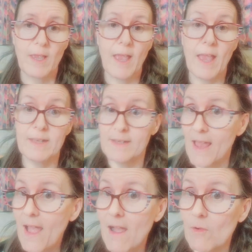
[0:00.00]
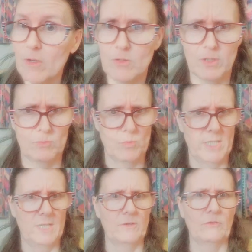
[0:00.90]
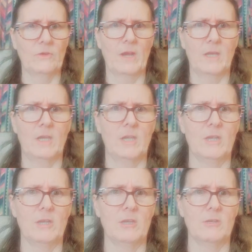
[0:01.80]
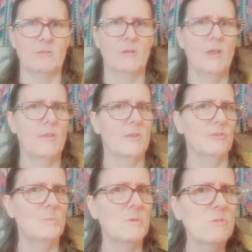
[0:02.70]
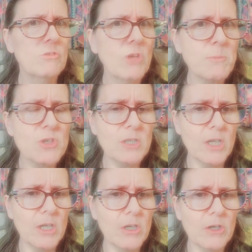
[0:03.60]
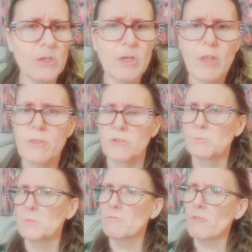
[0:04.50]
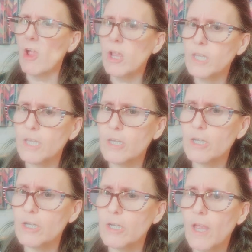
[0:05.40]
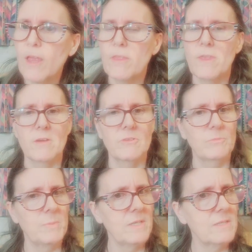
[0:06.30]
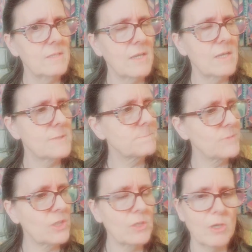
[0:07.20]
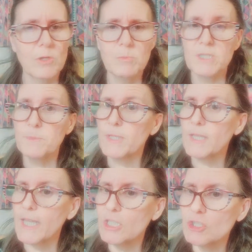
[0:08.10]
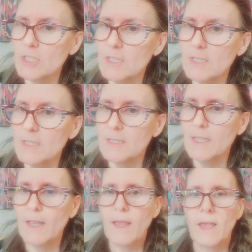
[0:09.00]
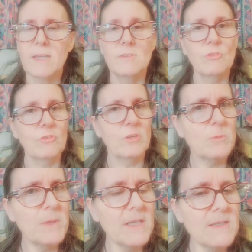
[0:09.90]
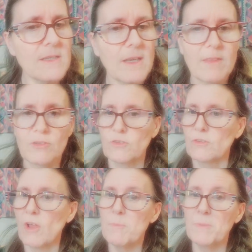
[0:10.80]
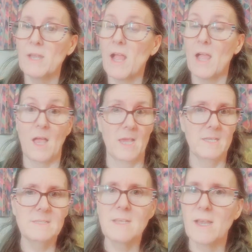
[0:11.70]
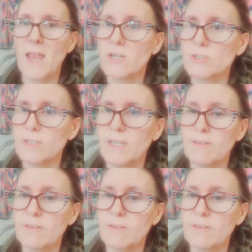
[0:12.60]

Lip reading: and now are going, wait a second, there's been deception here, there's been fraud here, there's been, manipulation, concealment. This has not been, I was not actually